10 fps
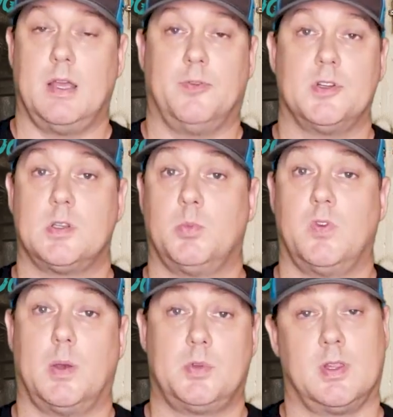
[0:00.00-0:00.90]
for us to
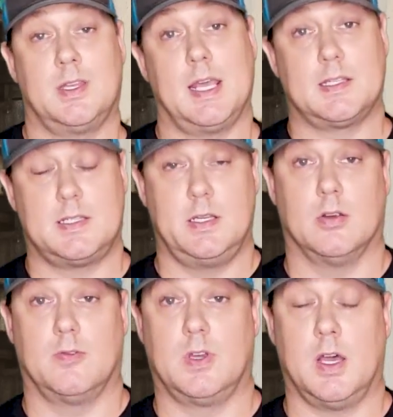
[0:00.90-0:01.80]
move up to the next
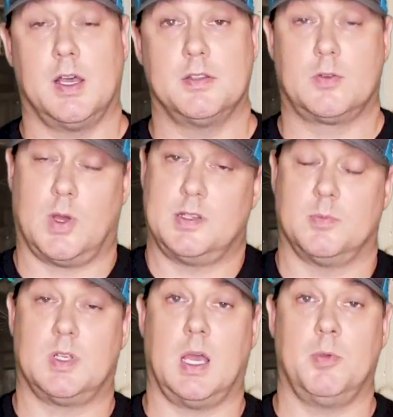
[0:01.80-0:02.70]
tier of guns quite
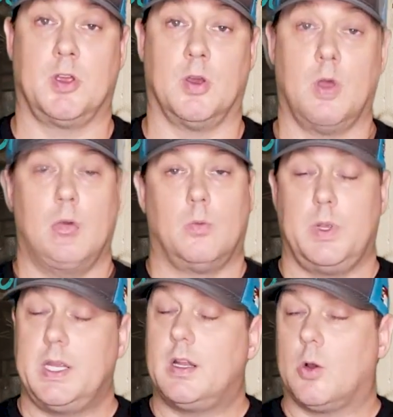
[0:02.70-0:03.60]
some time ago,
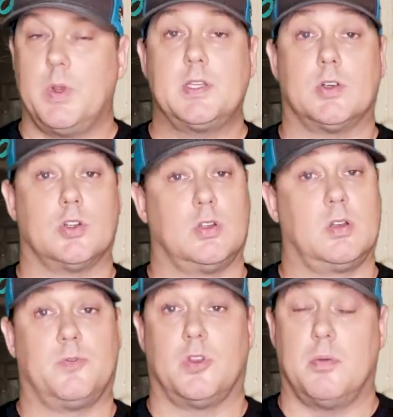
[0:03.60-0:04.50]
we did our research
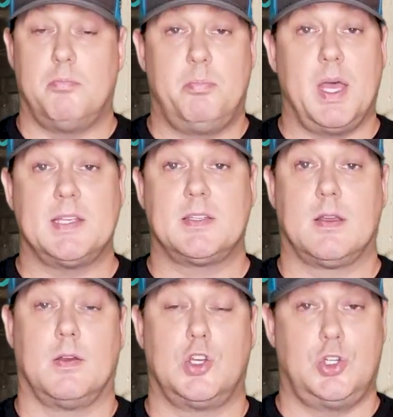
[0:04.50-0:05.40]
looking for the
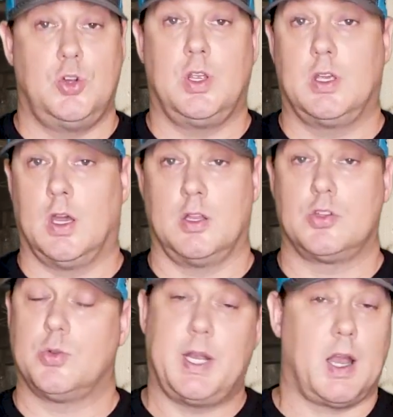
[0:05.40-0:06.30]
best shooting gun
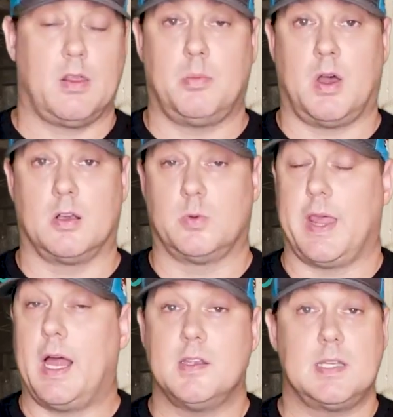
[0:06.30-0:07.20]
straight out of the box
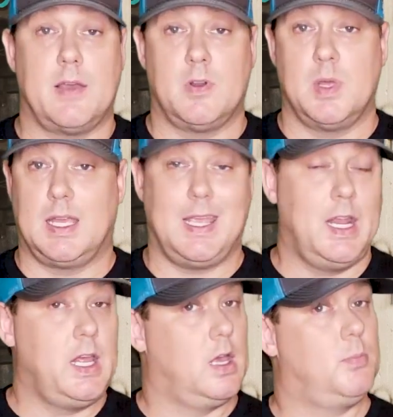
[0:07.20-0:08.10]
without us having to make
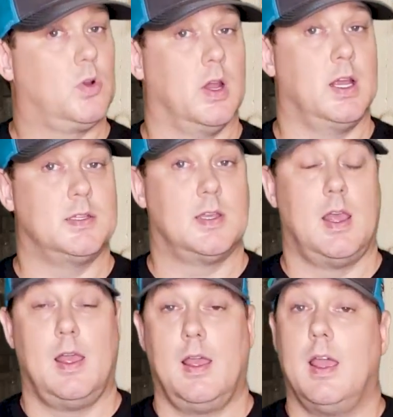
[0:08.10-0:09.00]
any upgrades,
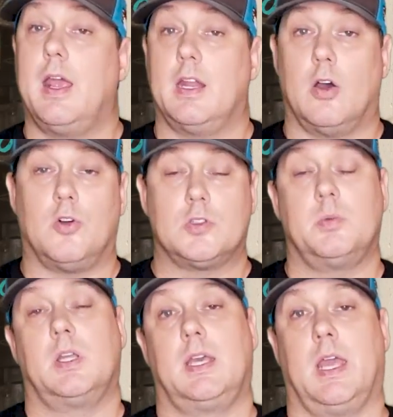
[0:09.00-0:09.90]
and it
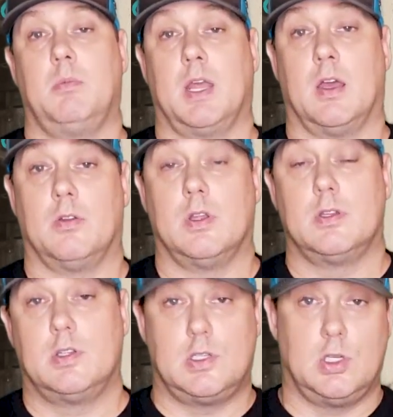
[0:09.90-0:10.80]
ultimately came down
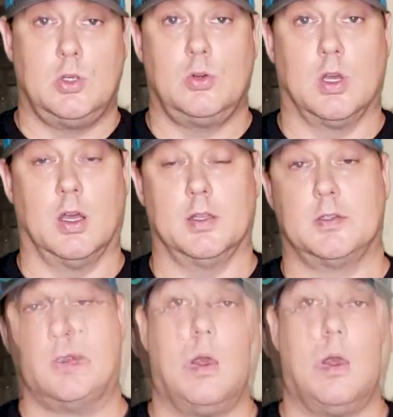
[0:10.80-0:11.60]
to two guns.